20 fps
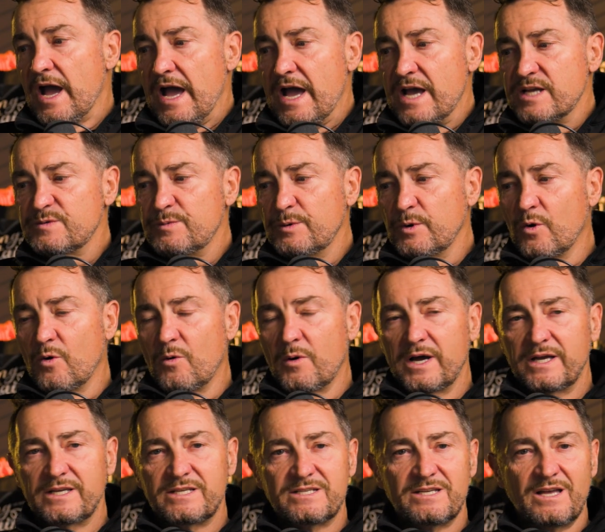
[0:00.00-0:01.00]
as we
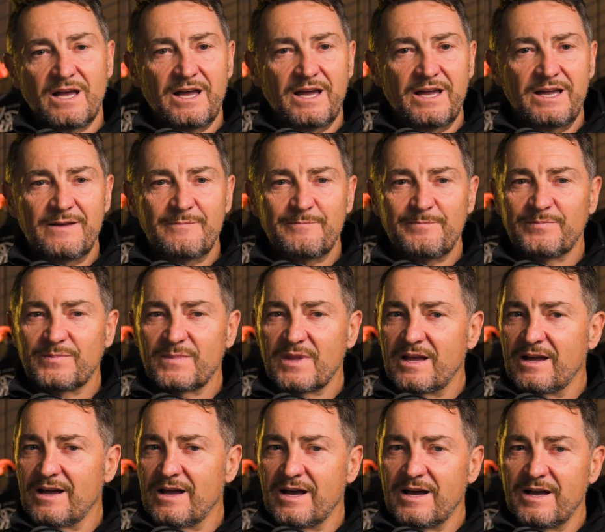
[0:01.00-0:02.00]
always say,
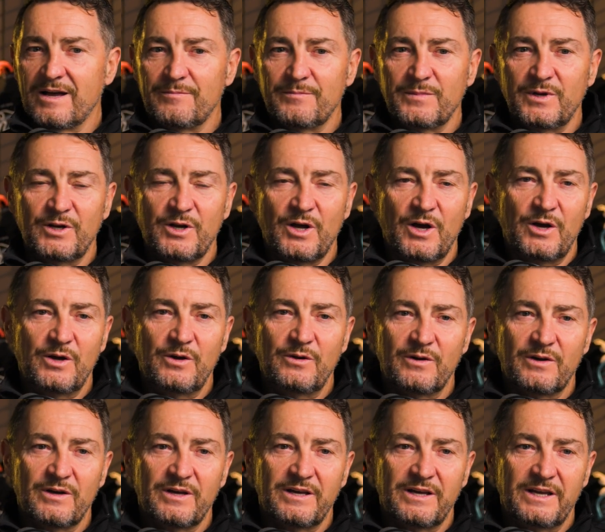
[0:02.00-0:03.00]

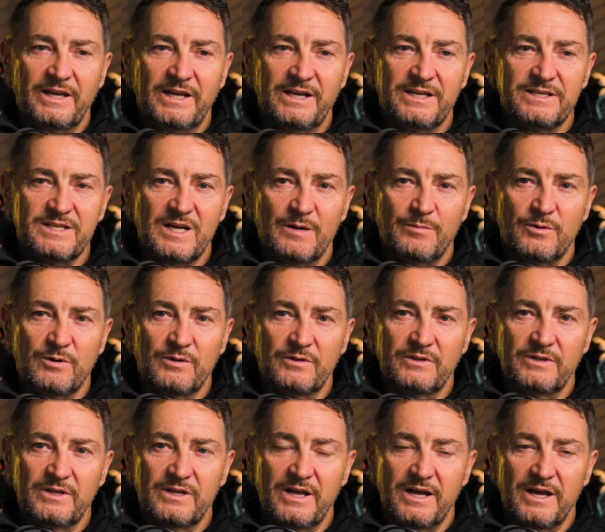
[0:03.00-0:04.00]
hit us up
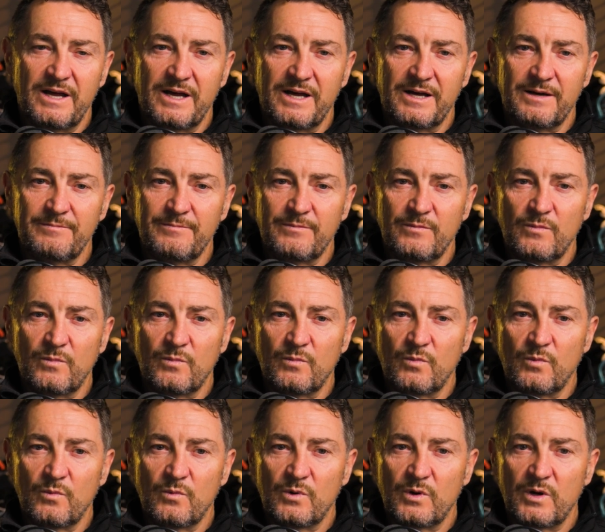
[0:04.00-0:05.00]
on
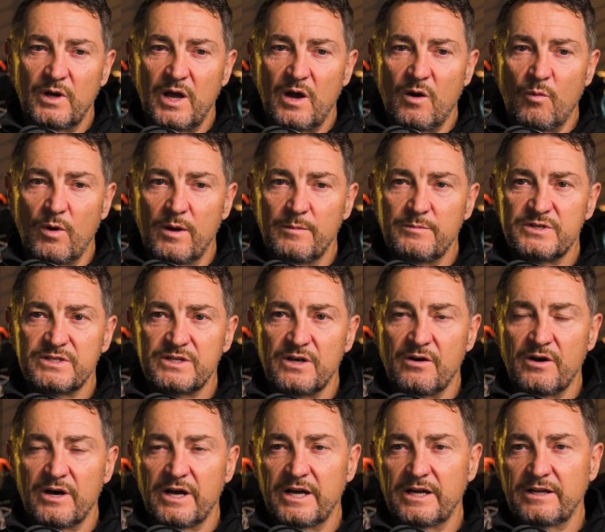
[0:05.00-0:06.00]
our
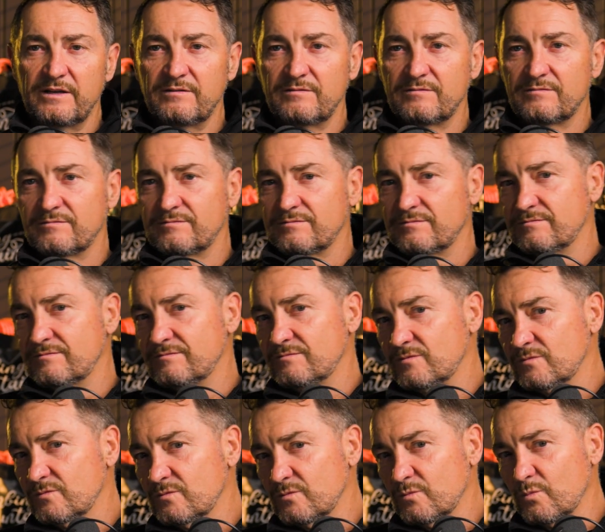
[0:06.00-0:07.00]
website,
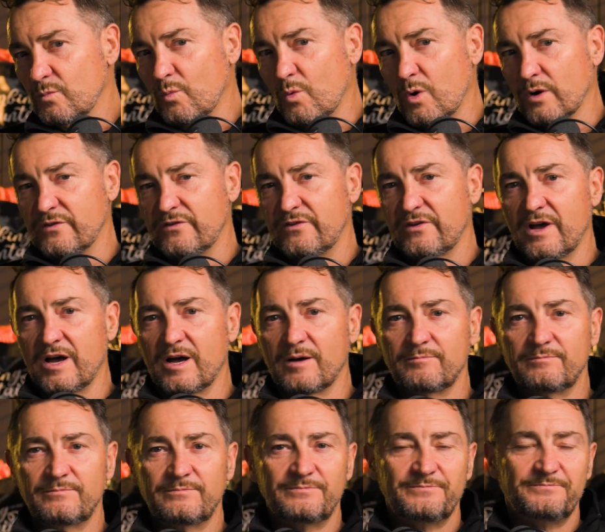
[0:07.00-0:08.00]
WhatsApp,
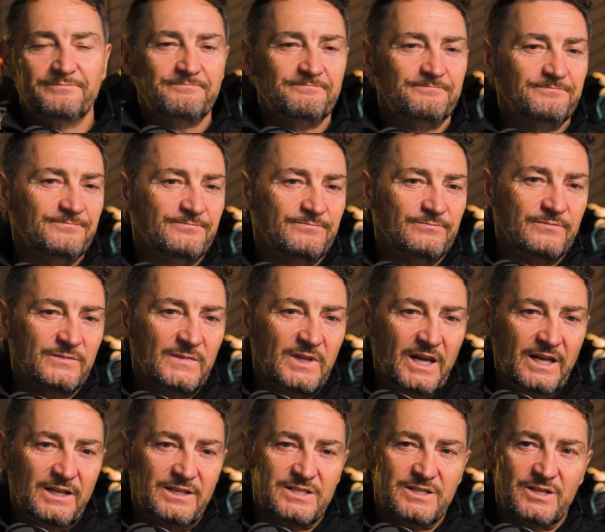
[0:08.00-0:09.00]

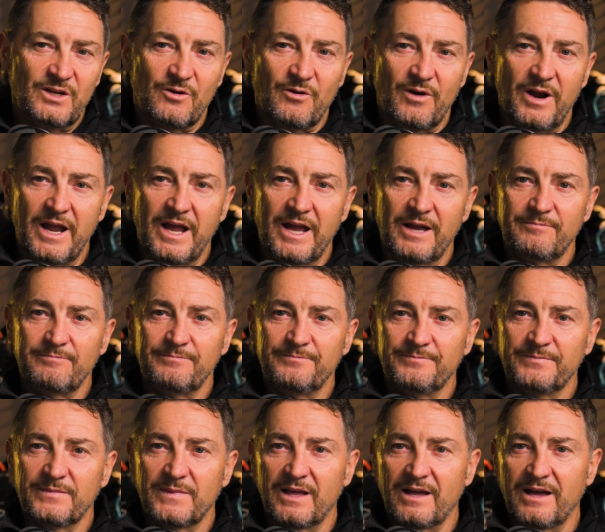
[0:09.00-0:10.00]
Instagram.
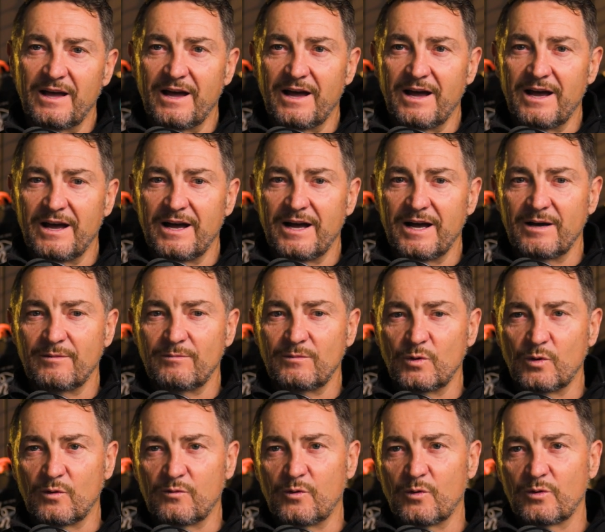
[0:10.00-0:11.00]

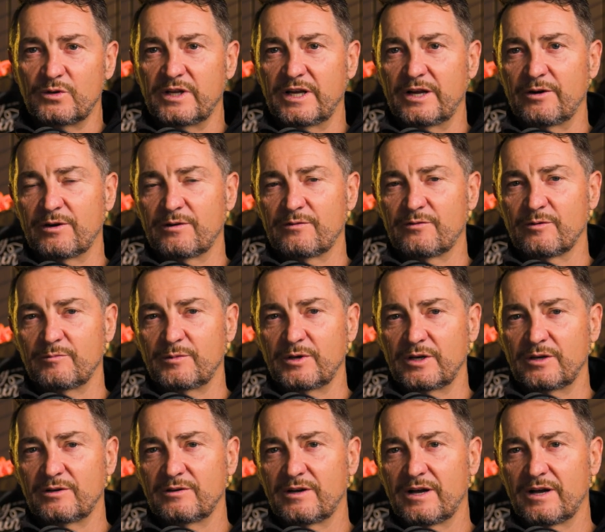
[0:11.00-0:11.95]
Look forward to hearing from you.